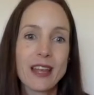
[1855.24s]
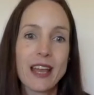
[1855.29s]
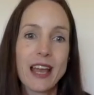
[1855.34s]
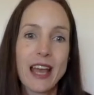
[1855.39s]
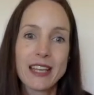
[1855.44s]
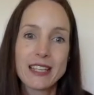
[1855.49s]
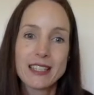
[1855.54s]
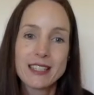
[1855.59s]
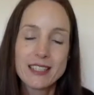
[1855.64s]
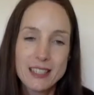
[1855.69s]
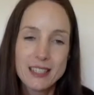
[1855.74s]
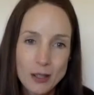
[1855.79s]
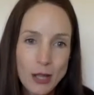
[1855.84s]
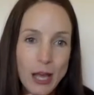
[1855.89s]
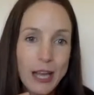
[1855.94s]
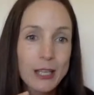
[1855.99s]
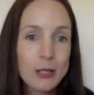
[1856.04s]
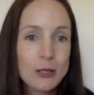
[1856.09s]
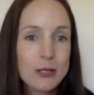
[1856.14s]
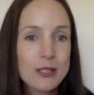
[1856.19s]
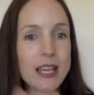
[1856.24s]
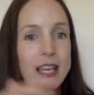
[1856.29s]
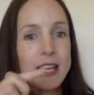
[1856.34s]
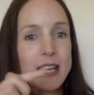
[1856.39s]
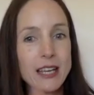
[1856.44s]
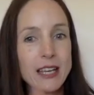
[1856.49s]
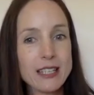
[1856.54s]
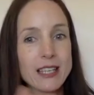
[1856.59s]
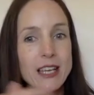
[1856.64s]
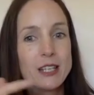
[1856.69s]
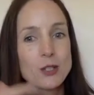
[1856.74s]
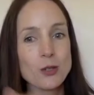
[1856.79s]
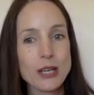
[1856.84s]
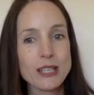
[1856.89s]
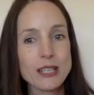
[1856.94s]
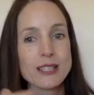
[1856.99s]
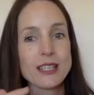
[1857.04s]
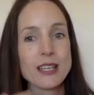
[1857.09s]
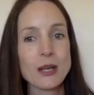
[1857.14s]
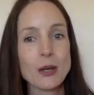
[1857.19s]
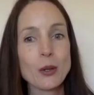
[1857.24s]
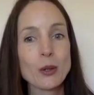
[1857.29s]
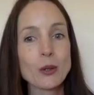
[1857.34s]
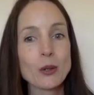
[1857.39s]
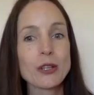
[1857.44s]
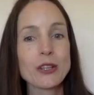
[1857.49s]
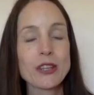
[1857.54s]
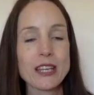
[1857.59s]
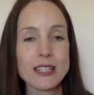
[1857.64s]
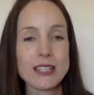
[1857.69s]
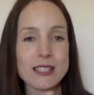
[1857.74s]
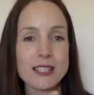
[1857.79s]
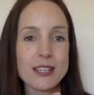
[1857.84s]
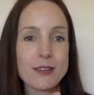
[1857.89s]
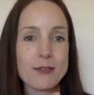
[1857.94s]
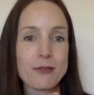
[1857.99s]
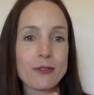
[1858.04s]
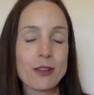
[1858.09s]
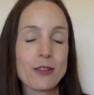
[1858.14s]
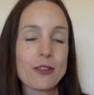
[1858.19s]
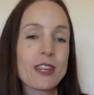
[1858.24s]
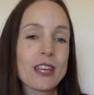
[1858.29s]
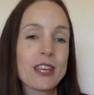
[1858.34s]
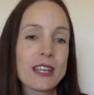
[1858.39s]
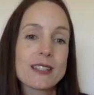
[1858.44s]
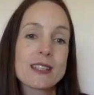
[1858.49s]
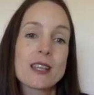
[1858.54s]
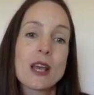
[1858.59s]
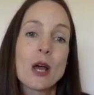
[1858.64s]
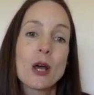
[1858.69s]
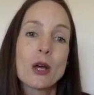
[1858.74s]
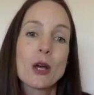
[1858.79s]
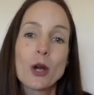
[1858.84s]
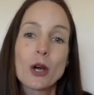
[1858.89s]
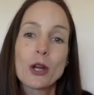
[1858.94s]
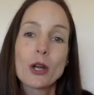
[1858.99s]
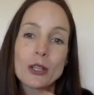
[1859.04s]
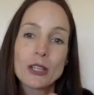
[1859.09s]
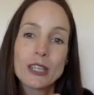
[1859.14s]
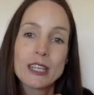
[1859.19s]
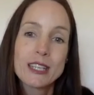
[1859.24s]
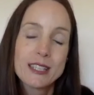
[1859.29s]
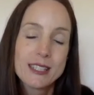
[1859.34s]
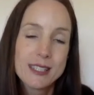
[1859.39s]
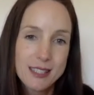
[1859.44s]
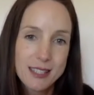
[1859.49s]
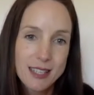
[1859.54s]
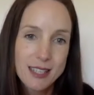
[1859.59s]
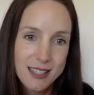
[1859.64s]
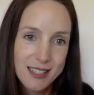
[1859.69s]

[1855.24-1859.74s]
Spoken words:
And like you said, addressing all of these different things, not only is